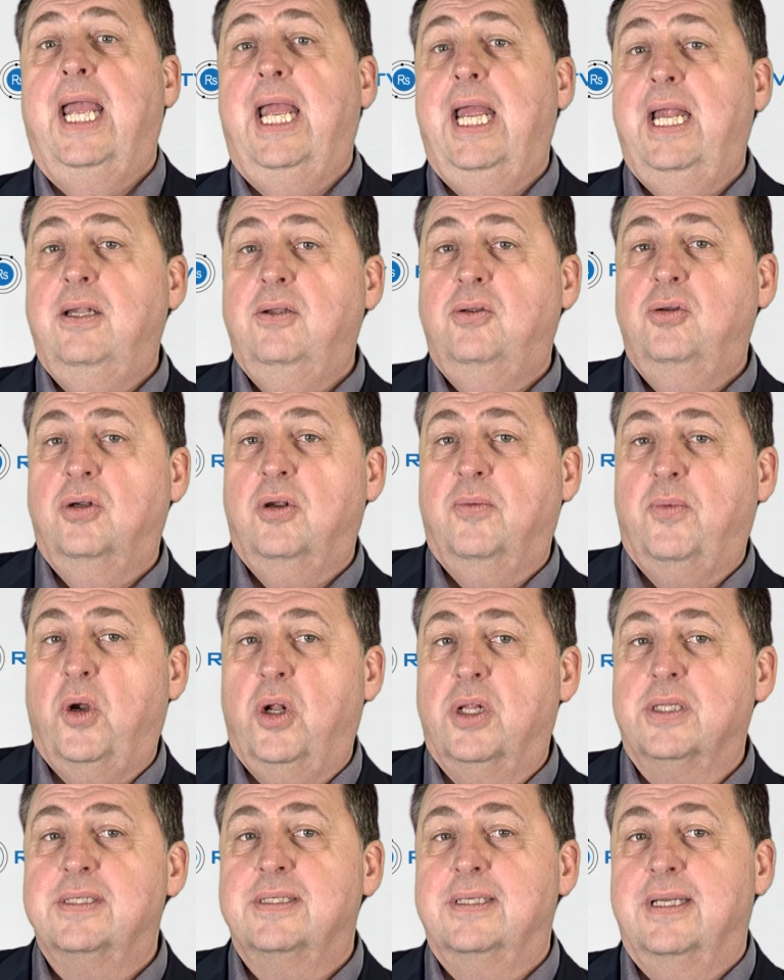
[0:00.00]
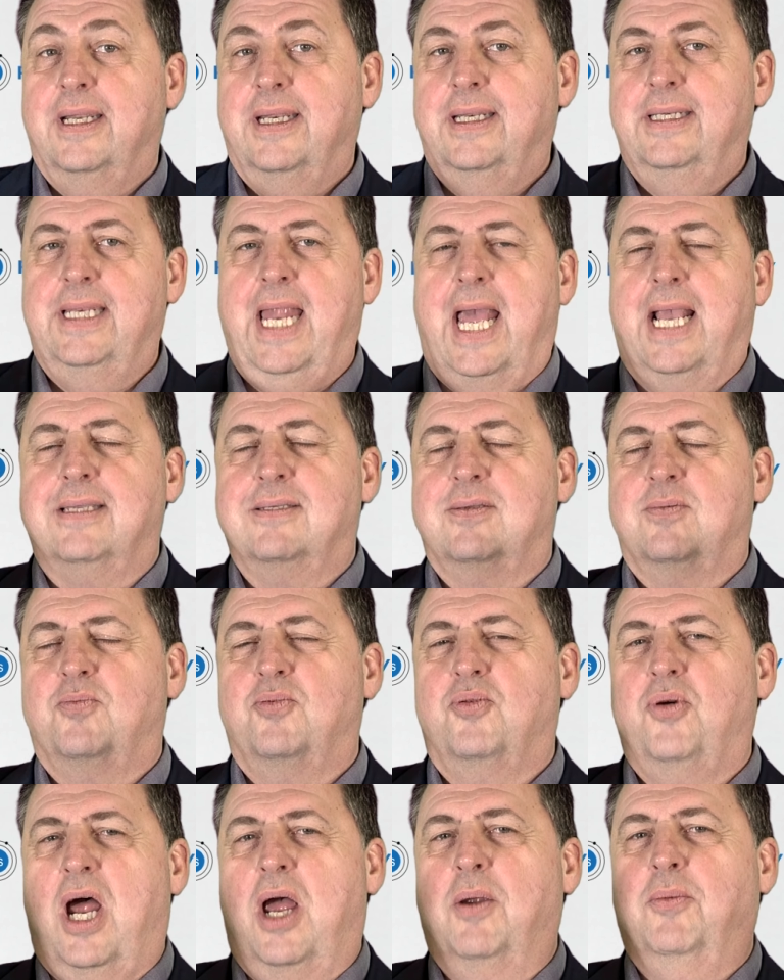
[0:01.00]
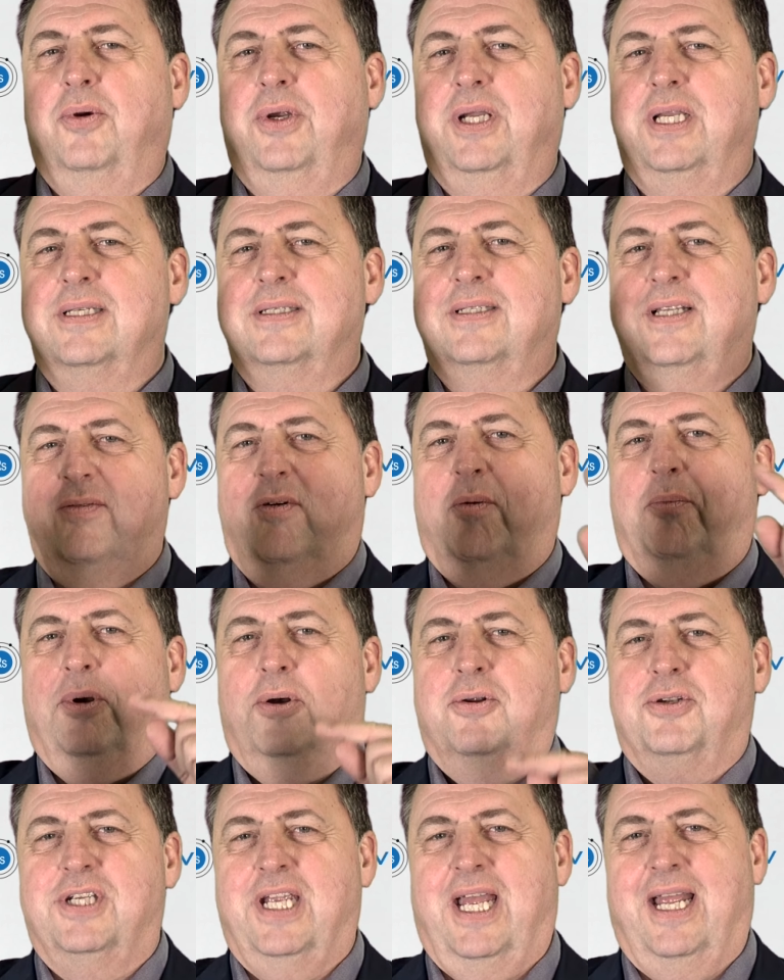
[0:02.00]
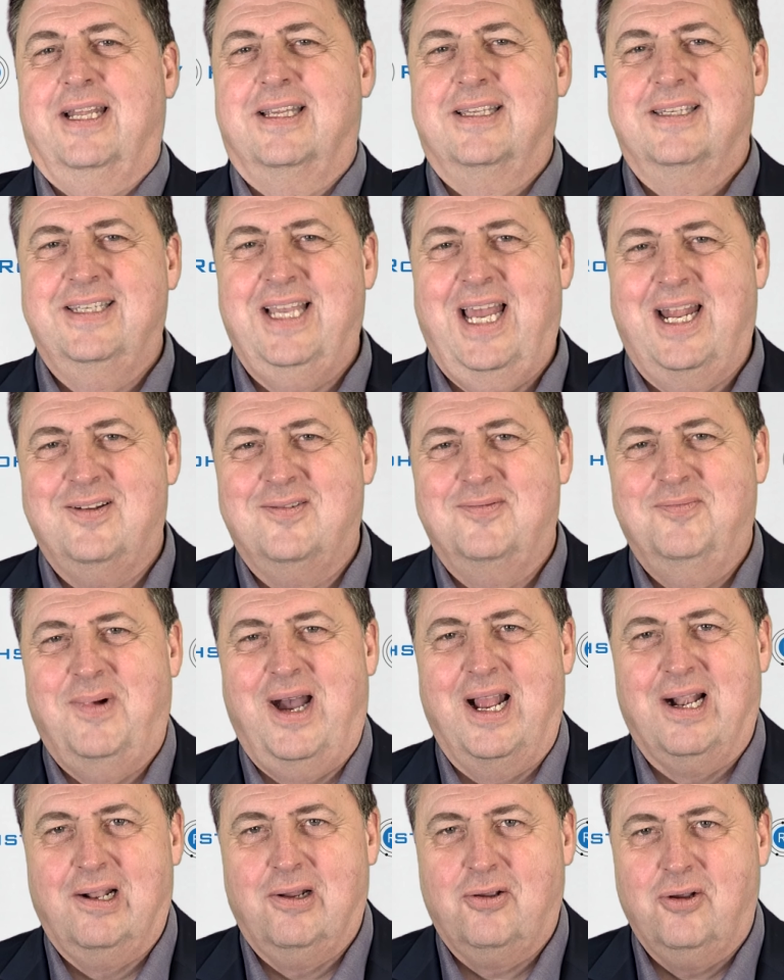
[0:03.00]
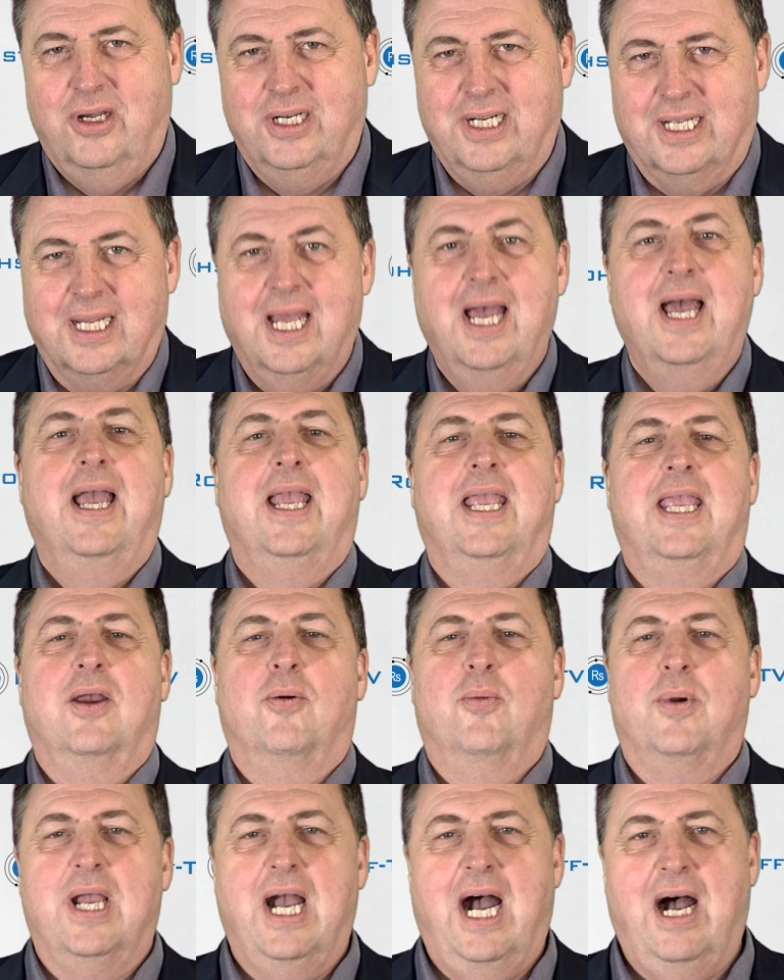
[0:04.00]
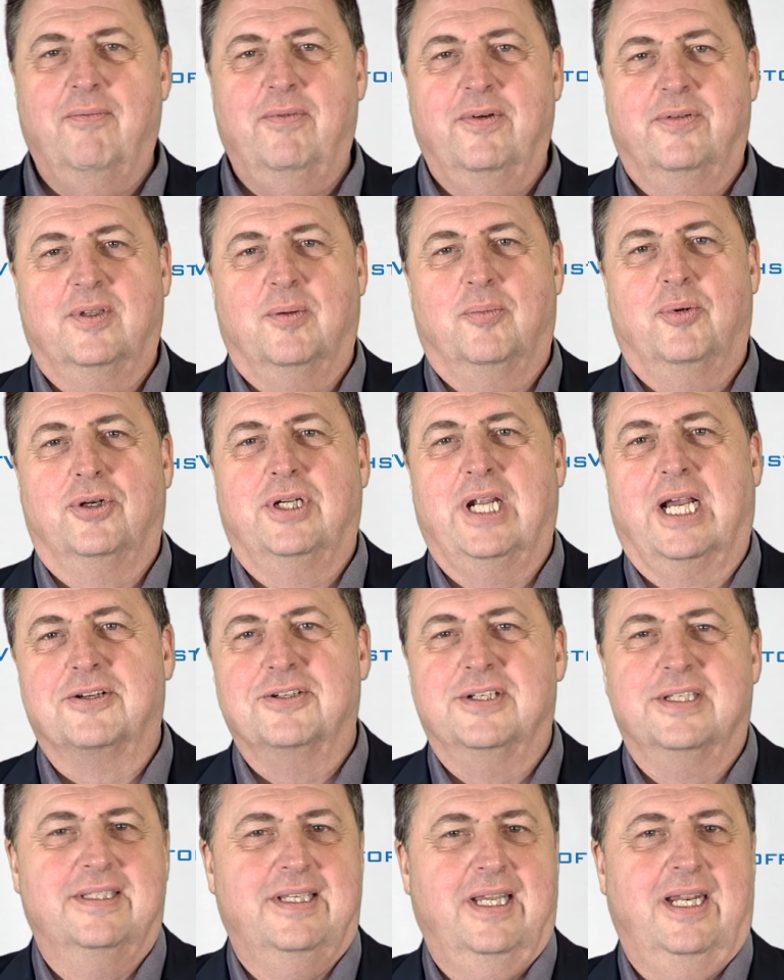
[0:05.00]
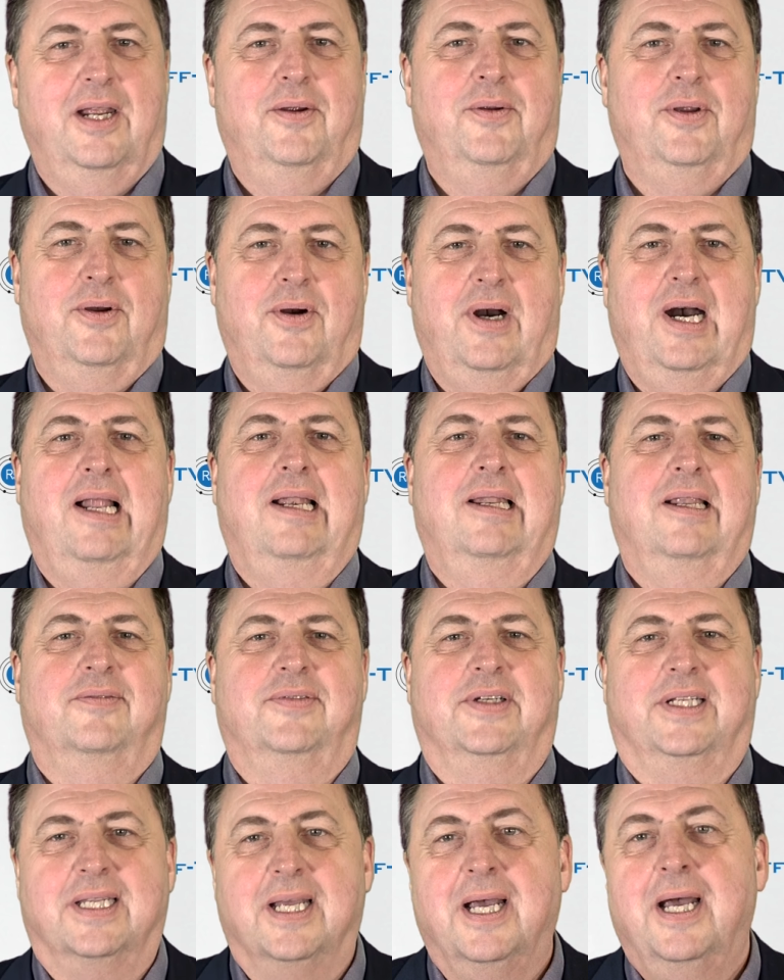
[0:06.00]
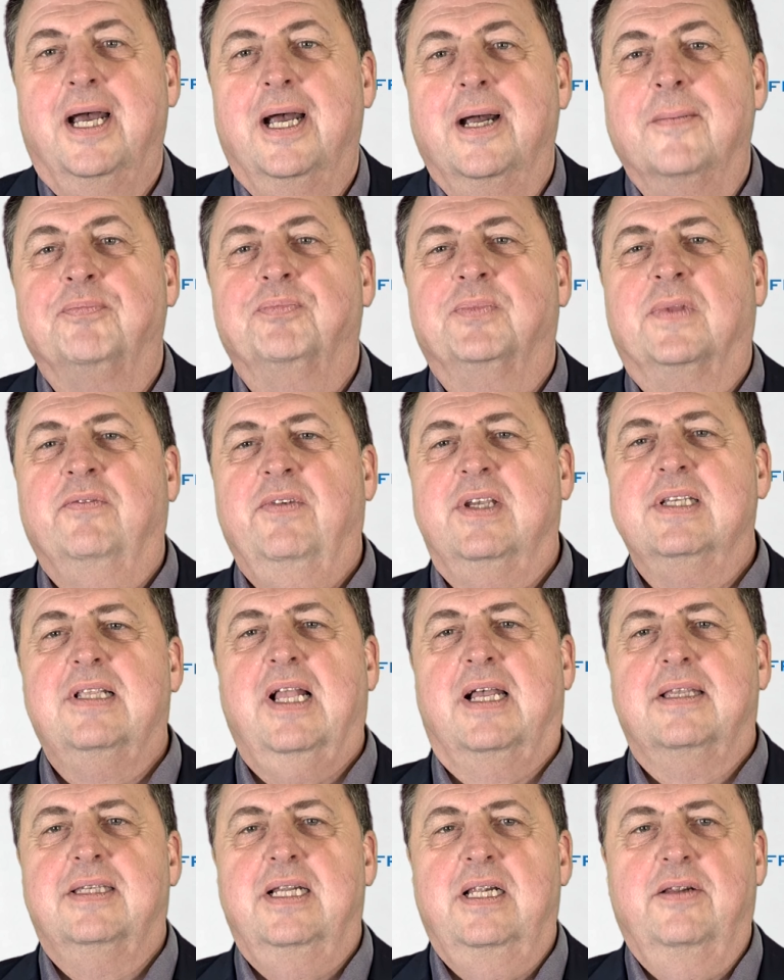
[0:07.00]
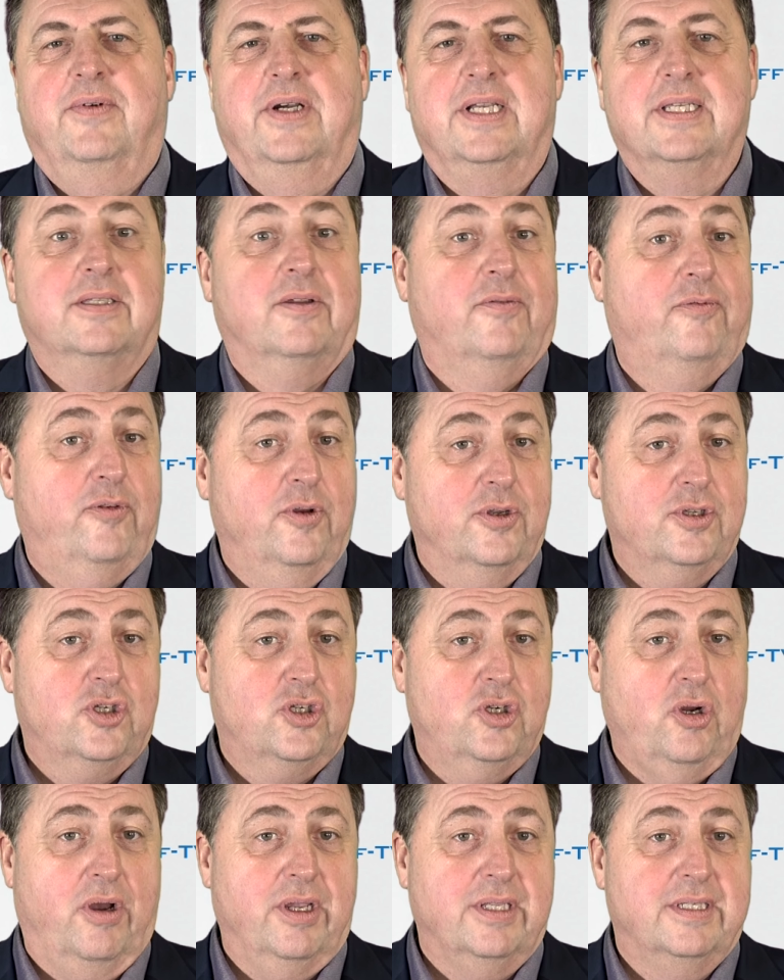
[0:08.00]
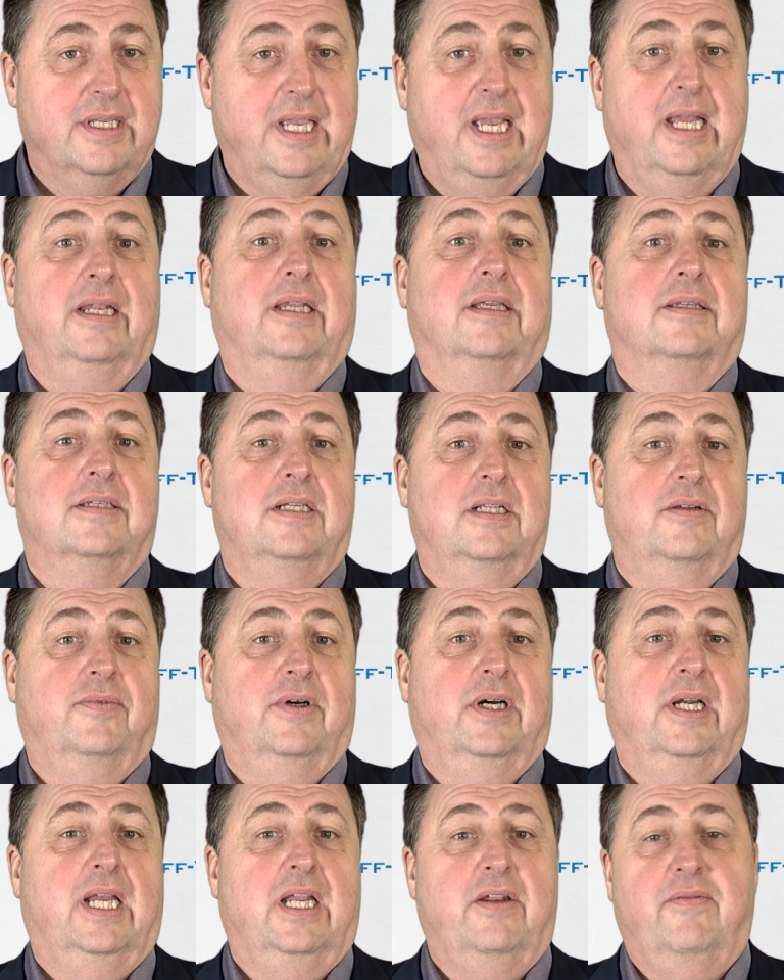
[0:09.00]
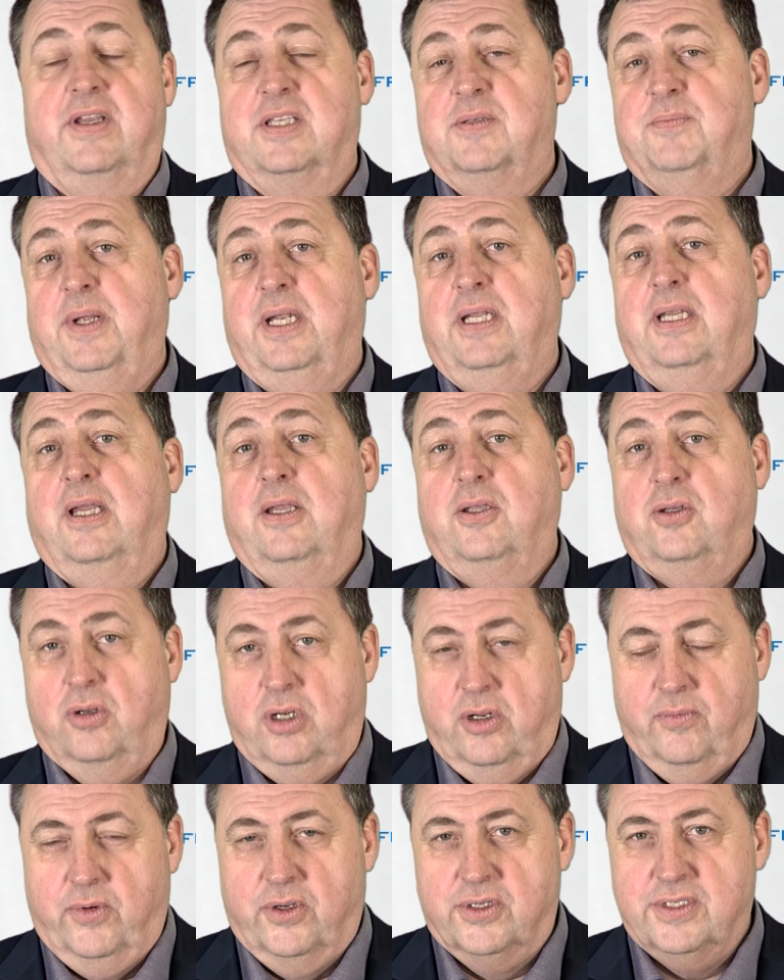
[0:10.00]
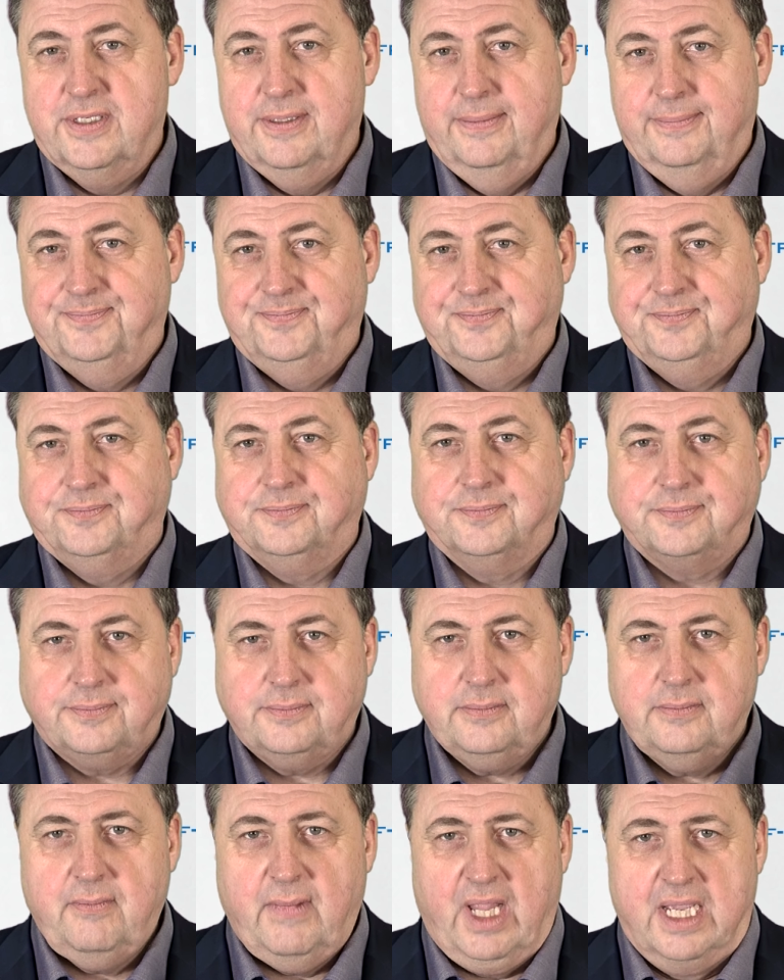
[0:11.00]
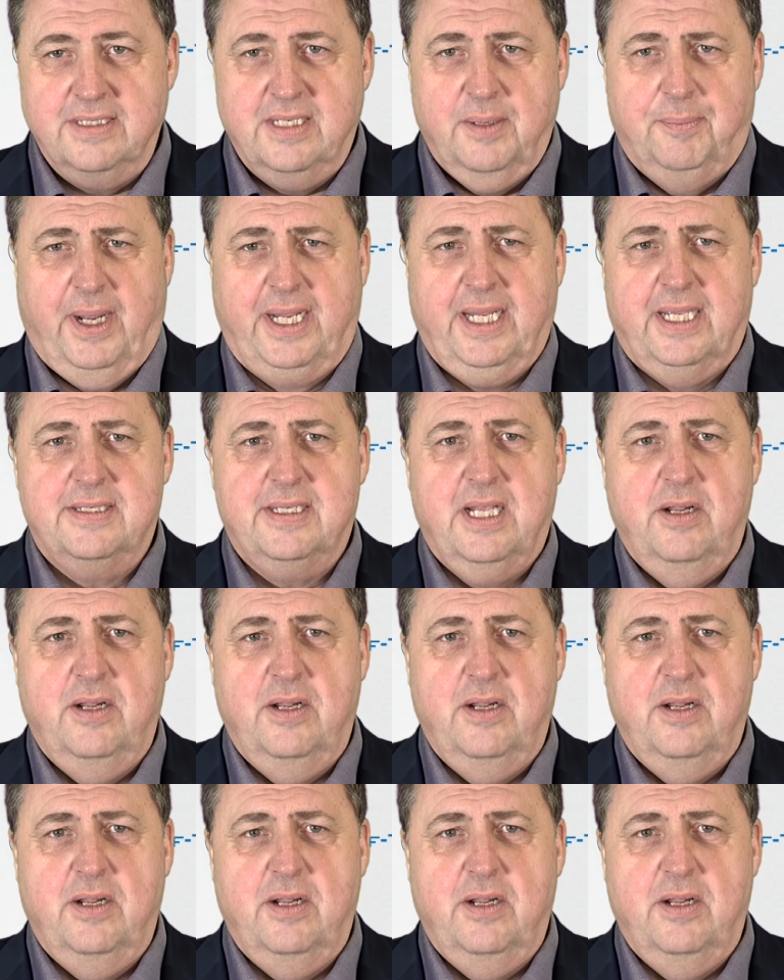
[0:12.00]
into the world's next primary silver project, said Michael Konnert. Here we are with the production scenario. I love it. Vizsla Silver is the first choice in the silver investment universe. Sibanye